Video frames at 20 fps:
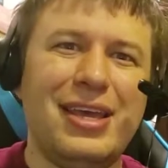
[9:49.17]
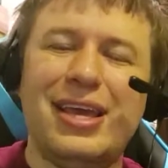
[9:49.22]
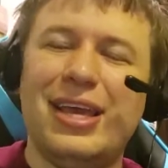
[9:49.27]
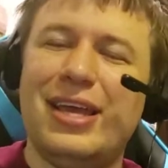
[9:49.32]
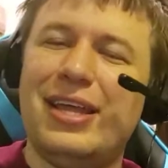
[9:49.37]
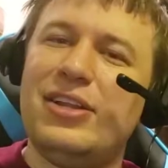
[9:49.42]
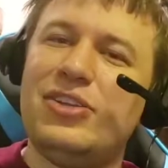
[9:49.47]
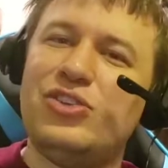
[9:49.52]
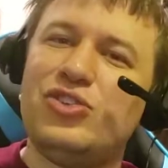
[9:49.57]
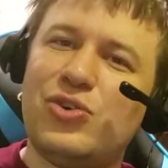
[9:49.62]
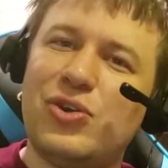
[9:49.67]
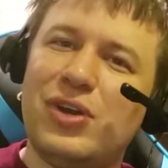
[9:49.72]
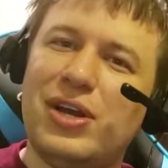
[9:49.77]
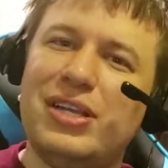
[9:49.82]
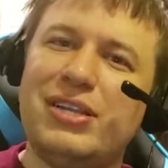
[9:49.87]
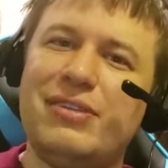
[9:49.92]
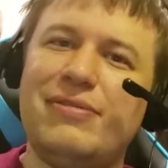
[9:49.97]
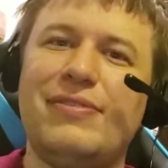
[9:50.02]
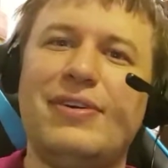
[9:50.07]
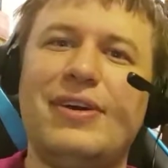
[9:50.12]
And in
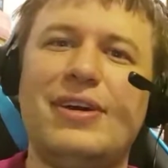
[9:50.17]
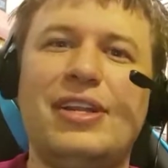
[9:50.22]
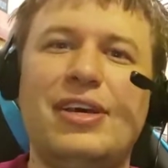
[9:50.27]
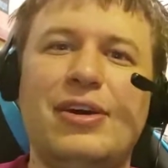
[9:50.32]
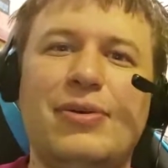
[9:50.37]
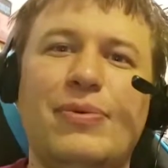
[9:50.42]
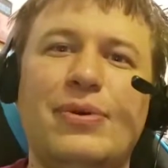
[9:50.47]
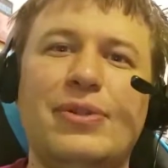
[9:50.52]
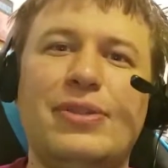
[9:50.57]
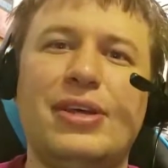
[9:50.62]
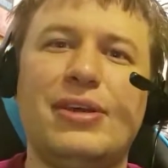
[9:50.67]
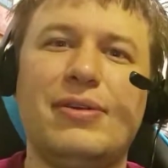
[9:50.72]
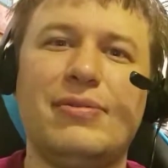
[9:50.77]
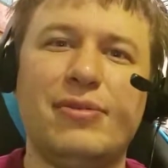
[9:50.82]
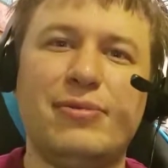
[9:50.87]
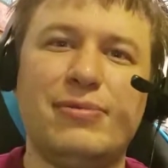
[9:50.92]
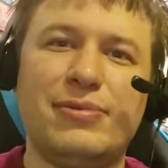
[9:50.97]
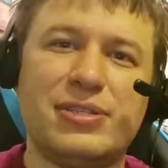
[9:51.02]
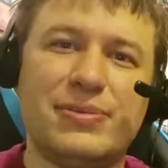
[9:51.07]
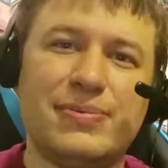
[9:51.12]
trying to find out what that
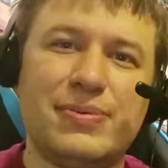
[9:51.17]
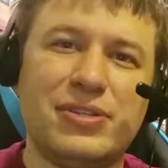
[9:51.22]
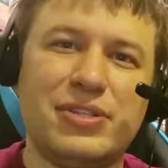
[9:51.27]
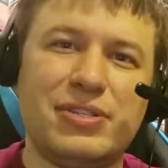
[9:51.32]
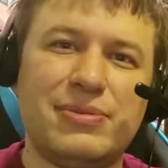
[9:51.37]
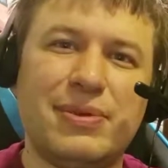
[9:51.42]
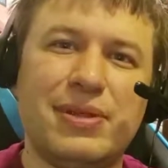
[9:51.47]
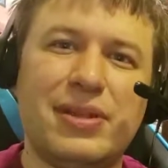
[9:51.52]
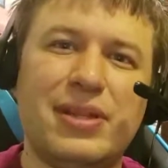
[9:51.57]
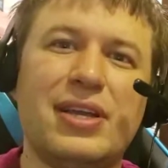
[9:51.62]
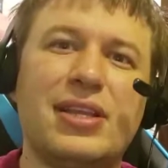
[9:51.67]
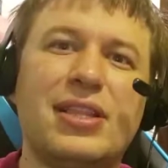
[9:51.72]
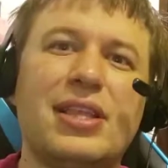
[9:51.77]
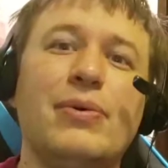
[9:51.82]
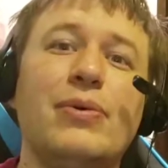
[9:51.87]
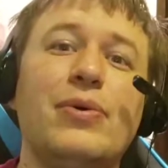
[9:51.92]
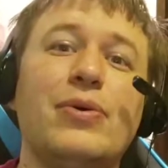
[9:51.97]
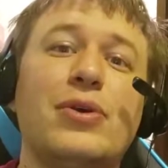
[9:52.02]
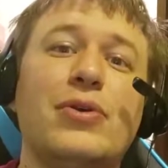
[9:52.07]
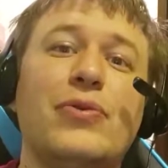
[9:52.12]
room is supposed to be like, they
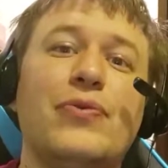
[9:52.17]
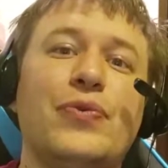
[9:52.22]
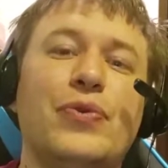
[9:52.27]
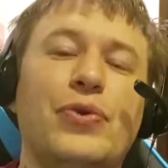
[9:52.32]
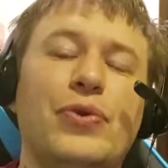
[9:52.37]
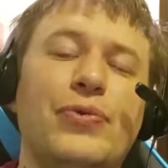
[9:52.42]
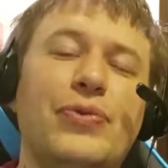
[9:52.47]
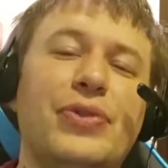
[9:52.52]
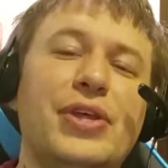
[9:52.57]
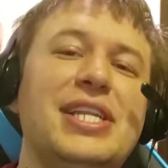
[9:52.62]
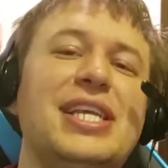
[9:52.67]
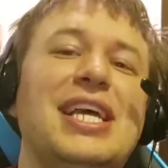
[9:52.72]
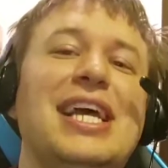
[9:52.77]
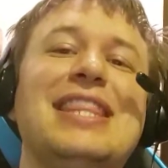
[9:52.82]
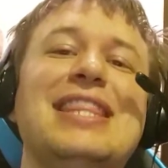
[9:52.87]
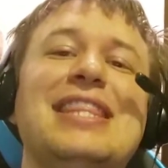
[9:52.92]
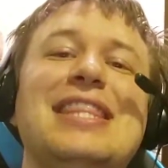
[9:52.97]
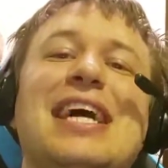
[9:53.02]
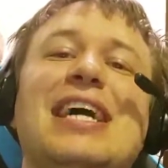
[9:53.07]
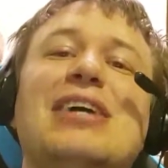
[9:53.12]
will go through the
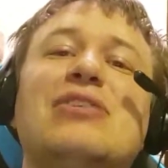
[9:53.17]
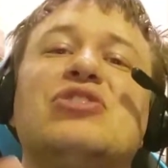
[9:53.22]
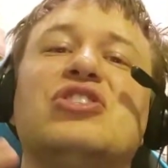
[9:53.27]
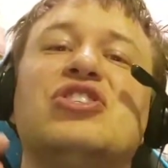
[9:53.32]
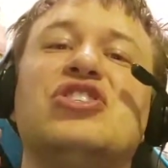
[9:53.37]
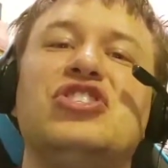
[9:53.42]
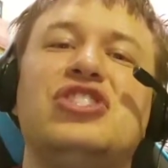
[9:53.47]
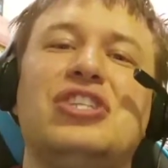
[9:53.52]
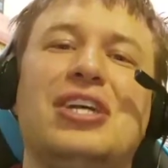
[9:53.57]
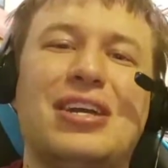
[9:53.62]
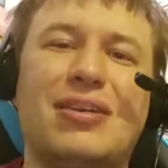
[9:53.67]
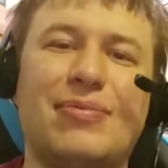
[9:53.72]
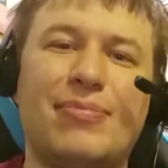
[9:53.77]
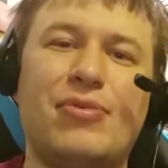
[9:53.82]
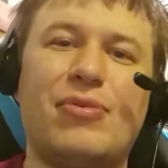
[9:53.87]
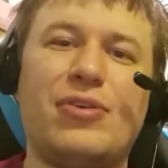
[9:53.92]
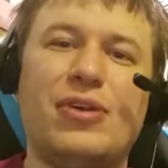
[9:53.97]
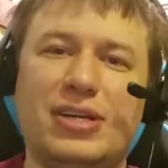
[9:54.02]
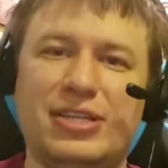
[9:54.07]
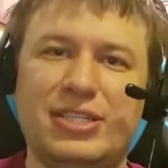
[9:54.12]
10,000 check
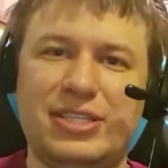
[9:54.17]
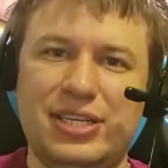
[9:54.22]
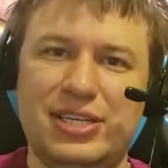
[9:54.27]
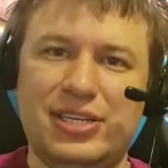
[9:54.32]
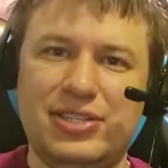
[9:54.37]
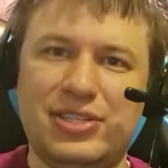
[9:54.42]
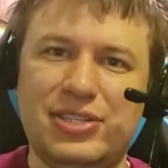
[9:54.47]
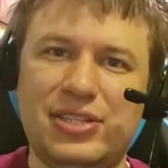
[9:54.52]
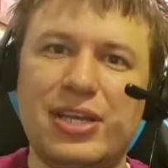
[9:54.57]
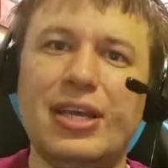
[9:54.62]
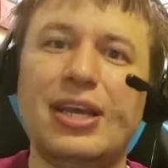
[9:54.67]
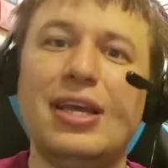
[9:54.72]
process.